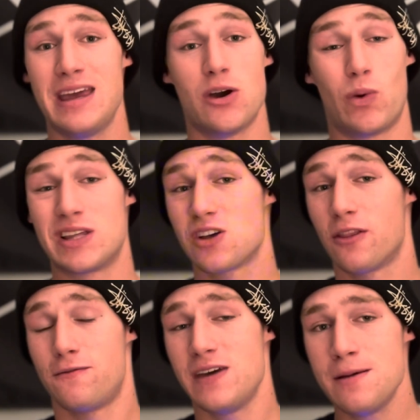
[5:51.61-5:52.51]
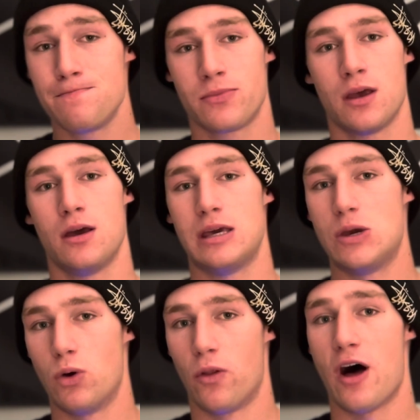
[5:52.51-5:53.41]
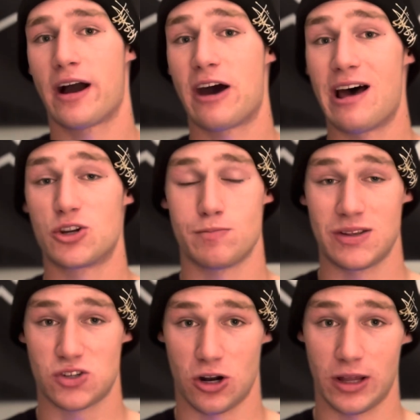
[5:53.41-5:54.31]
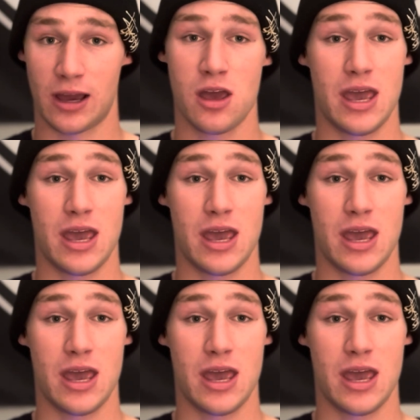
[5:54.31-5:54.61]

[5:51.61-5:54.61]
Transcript: And when it's on the feet, he will knock out Aljamain Sterling.